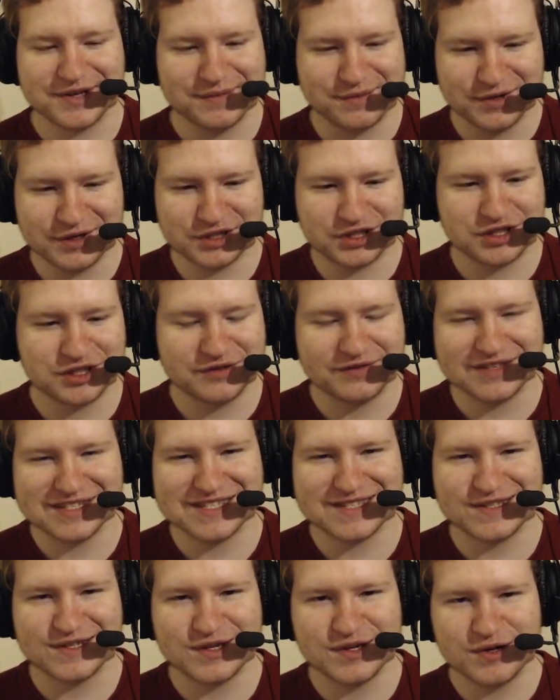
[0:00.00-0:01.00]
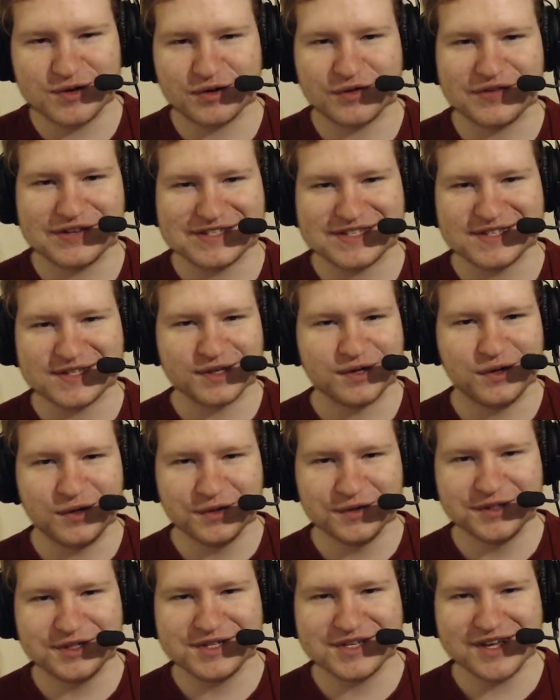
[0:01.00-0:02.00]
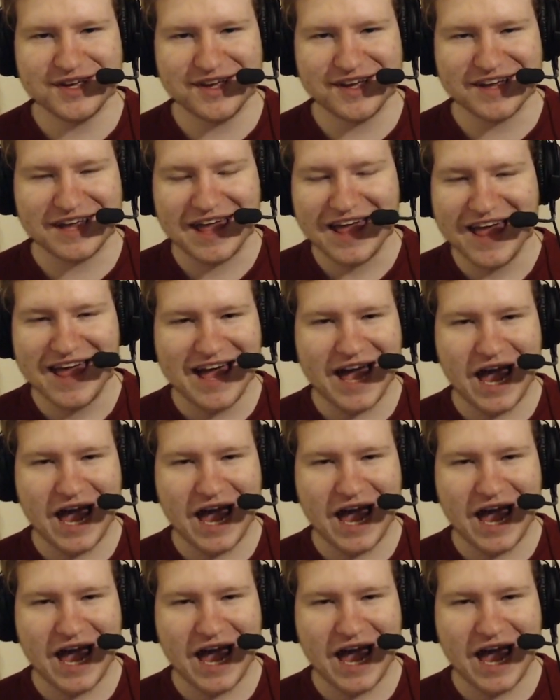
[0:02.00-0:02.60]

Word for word: So I'm not sure if this is new or if this is an older song.